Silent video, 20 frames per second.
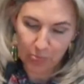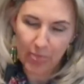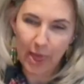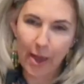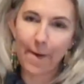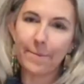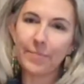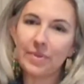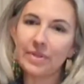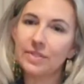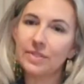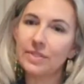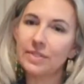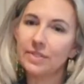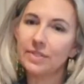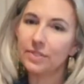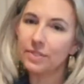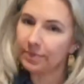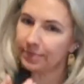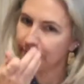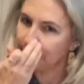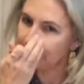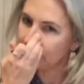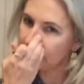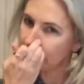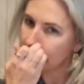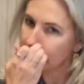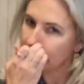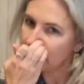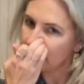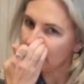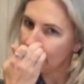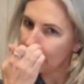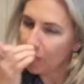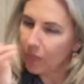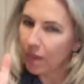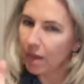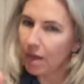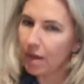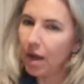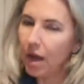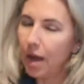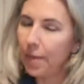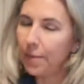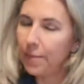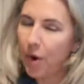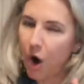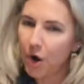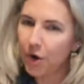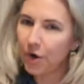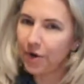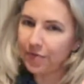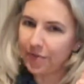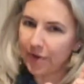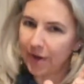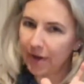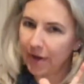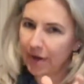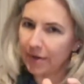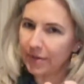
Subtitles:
This is part of a